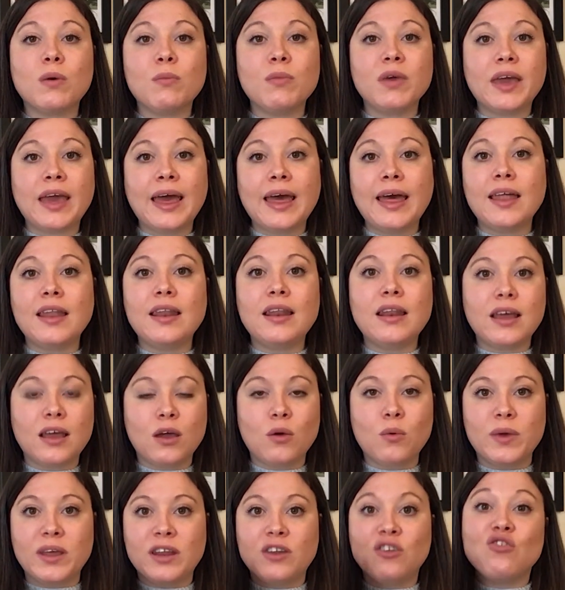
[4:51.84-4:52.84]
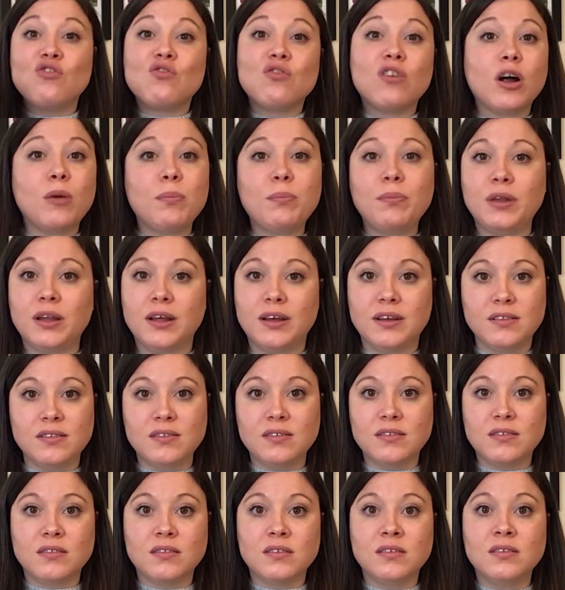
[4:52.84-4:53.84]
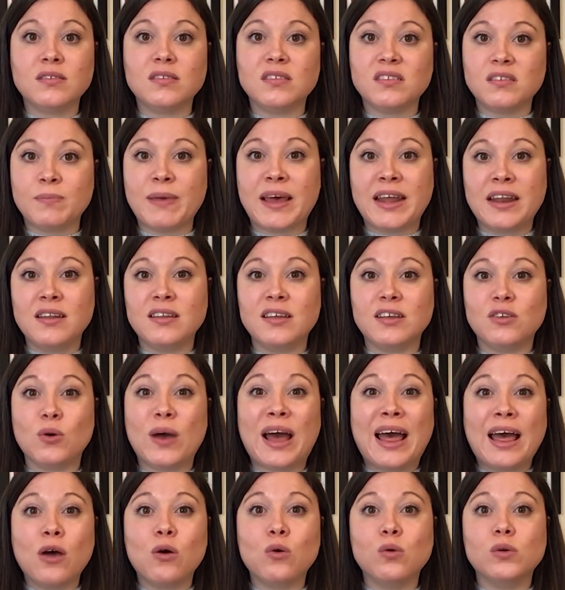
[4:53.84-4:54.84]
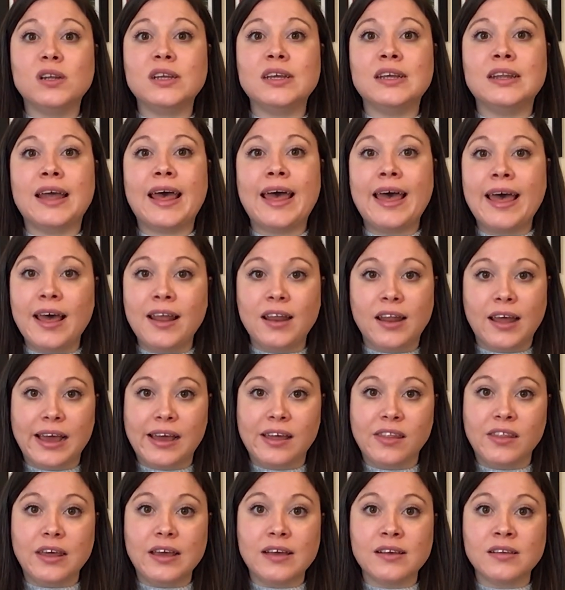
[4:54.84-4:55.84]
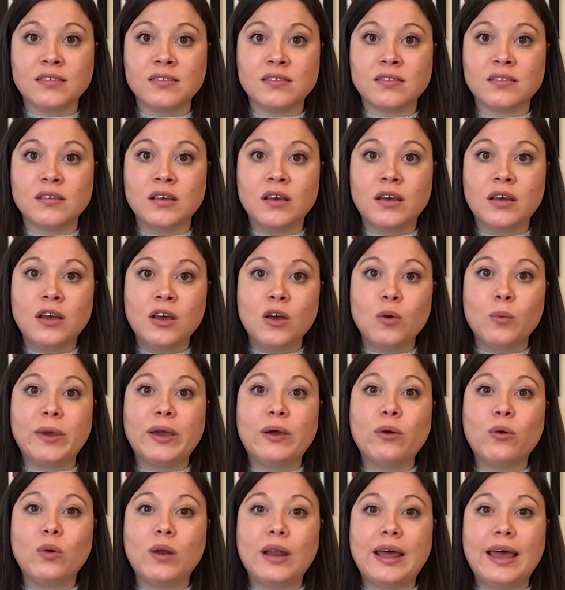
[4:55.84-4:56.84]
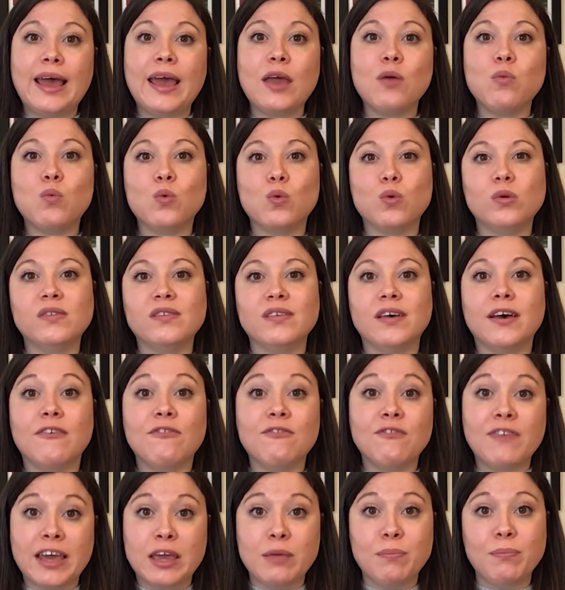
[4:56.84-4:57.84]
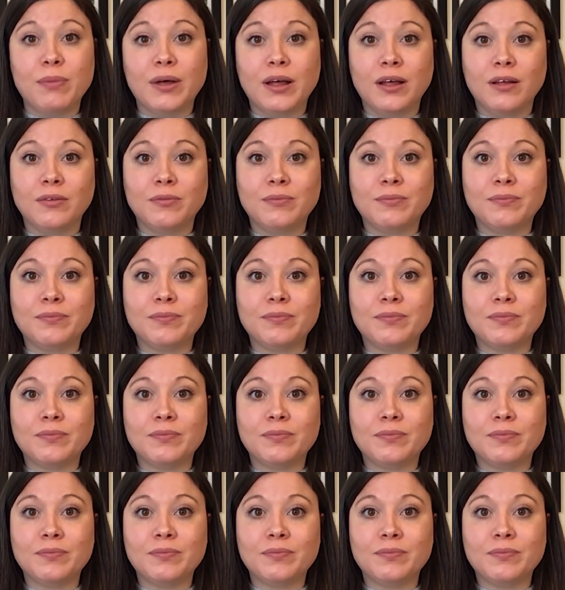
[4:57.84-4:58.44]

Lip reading: When we get liquid droplets suspended or held in air like this, we call it a water vapour.